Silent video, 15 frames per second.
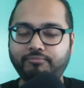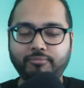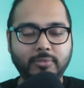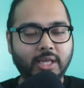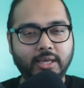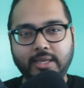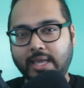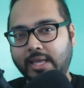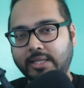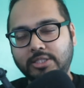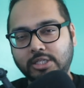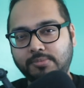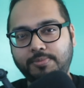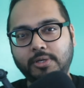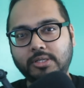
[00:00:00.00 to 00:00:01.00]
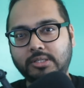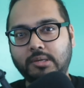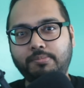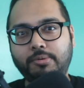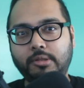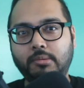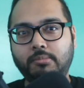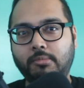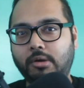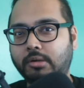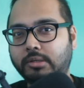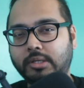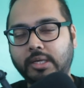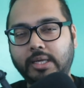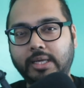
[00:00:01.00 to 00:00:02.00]
Again, just because I put them
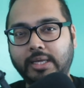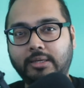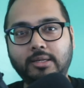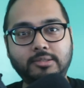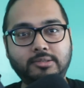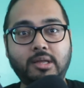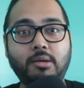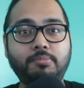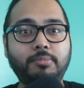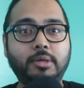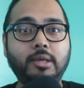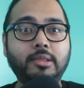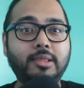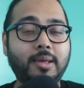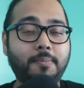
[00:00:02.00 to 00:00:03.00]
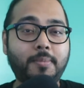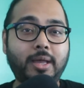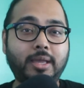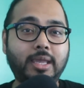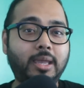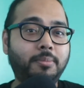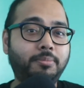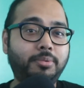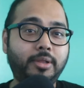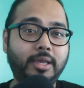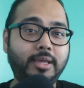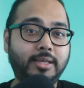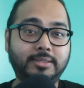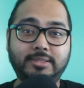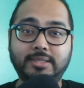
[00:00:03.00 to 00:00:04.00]
on, it does not mean that my
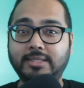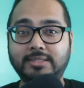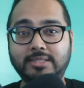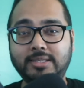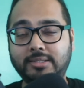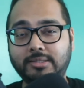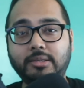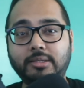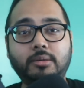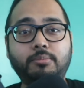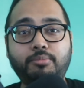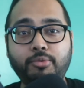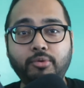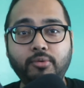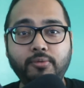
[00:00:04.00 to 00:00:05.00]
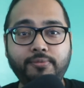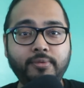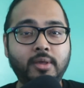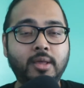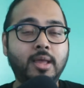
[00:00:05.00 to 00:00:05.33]
gameplay is instantly improved